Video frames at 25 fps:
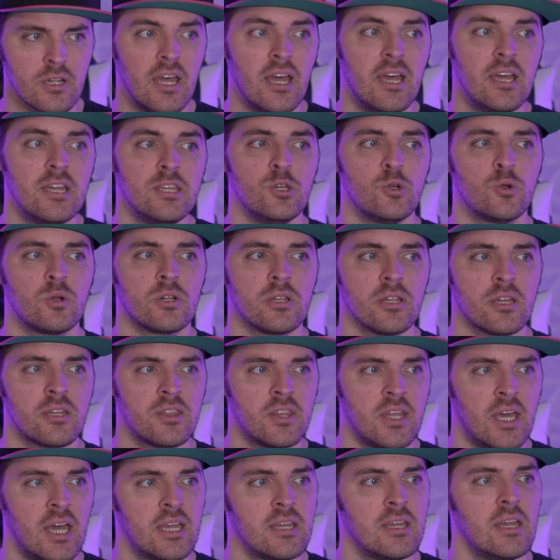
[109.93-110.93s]
You click
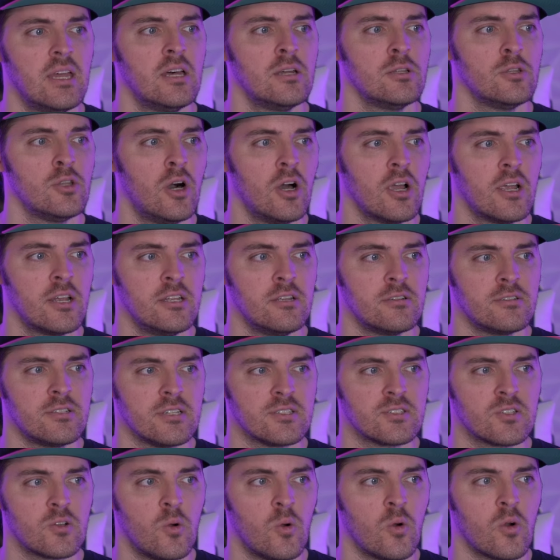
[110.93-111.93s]
that, log in your
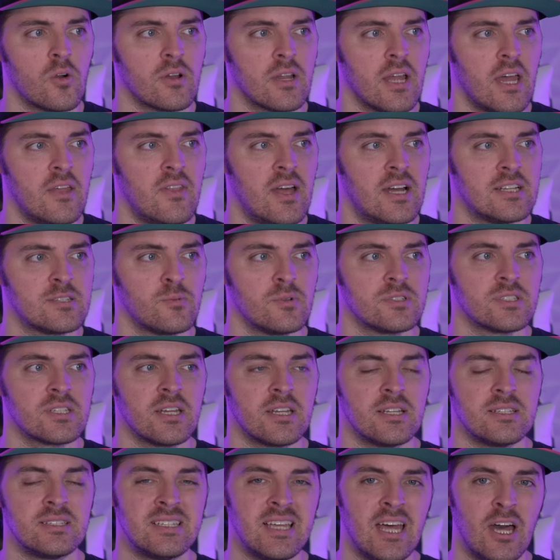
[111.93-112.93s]
Discord, and that's what's going to
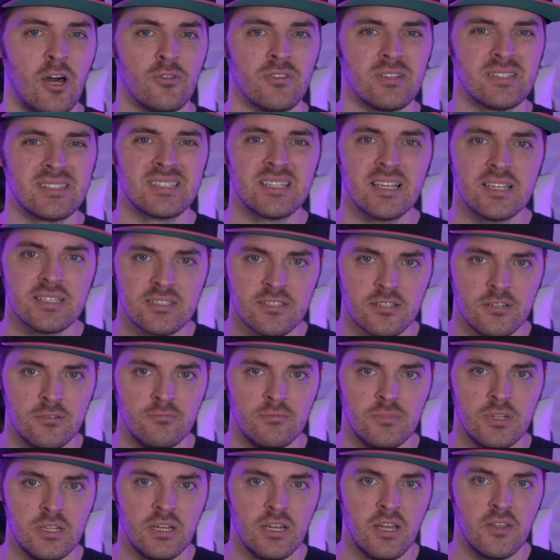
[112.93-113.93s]
tell the system
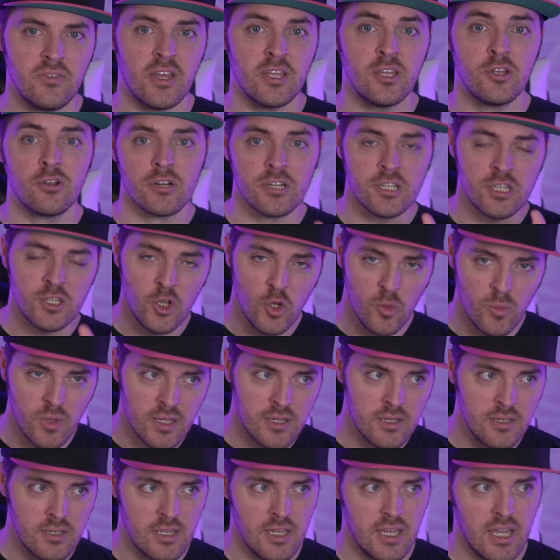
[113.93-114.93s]
that you're a human
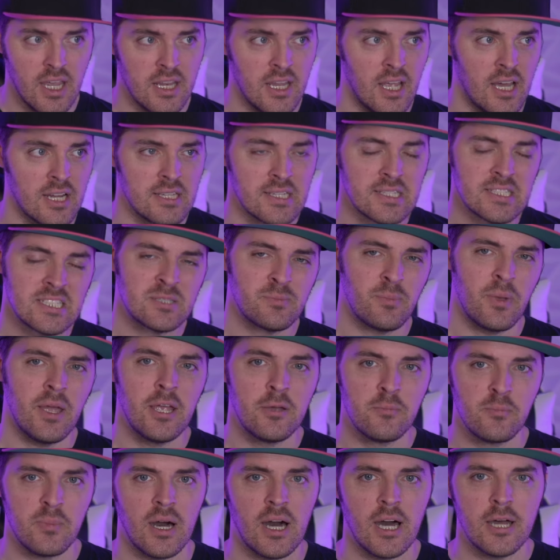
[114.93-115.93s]
and not a spam
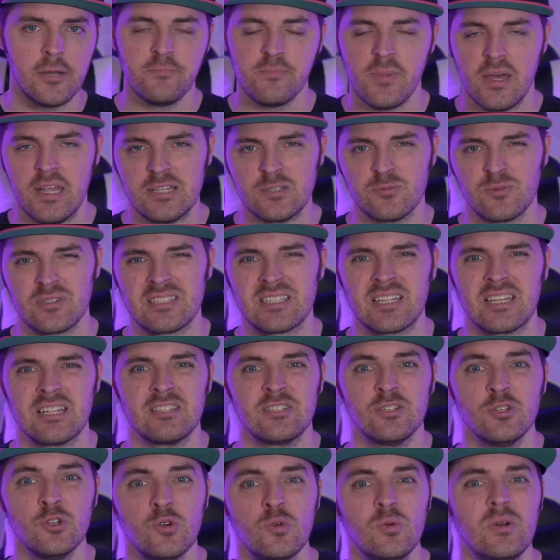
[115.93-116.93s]
bot. And it's what's going to
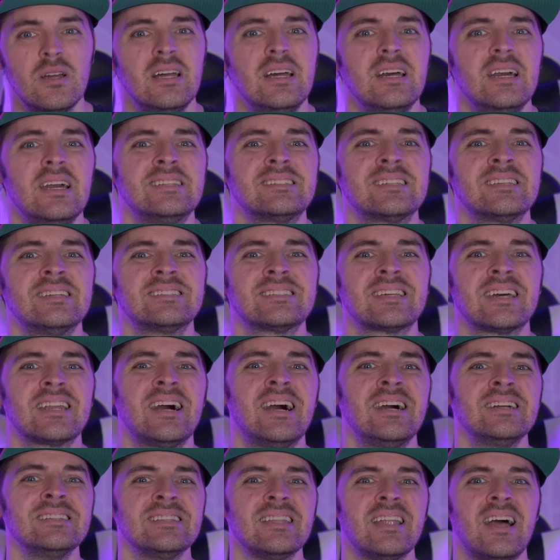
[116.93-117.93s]
do, it's going to
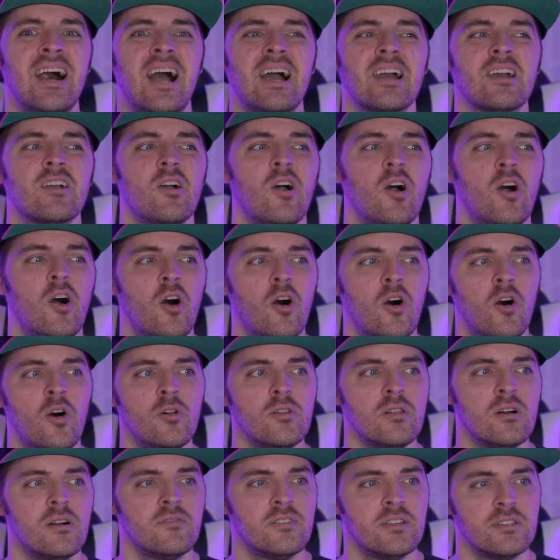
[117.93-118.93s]
unlock all
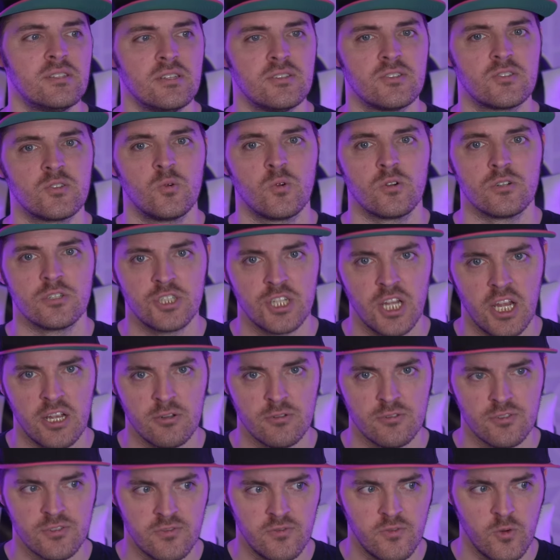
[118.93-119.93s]
of the Discord channels
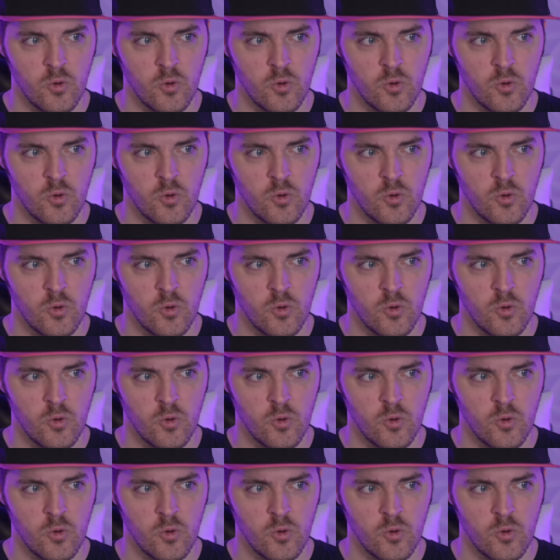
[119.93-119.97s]
for